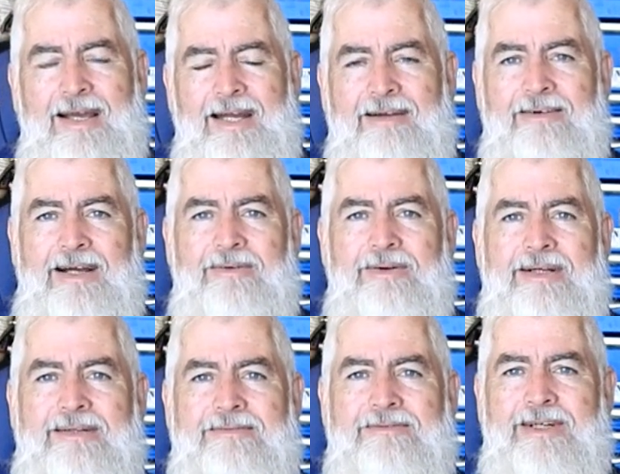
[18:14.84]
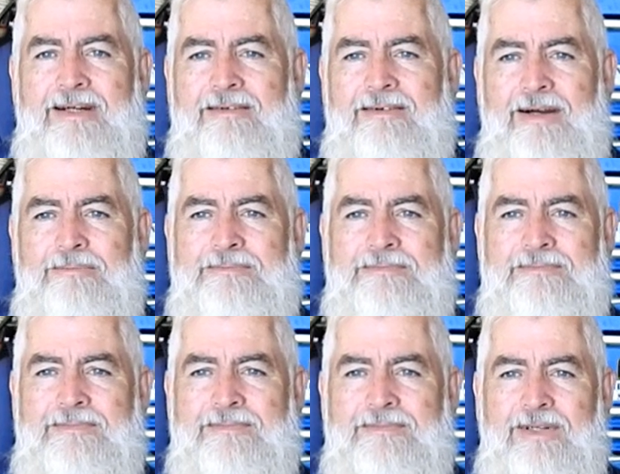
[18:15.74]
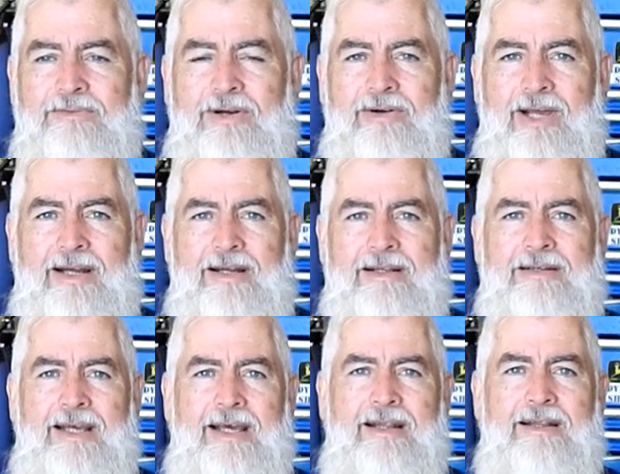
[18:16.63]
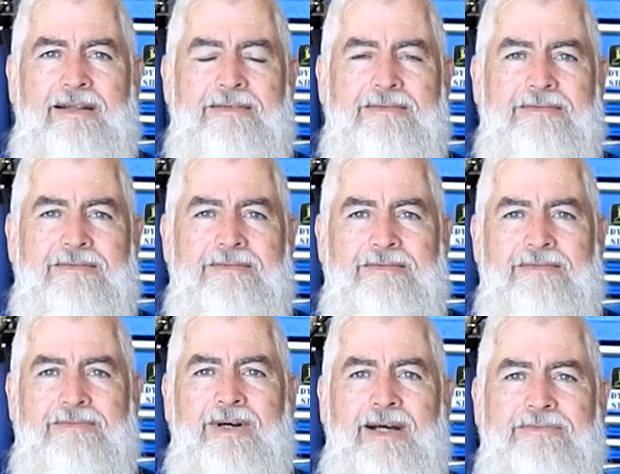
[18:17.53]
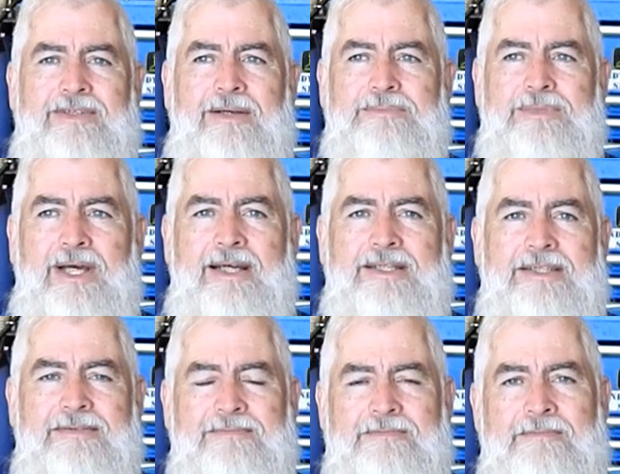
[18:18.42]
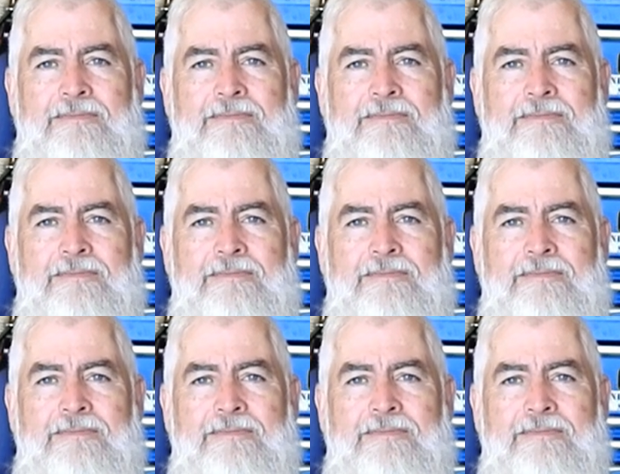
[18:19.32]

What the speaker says: anyway, we're out of the way of temptation.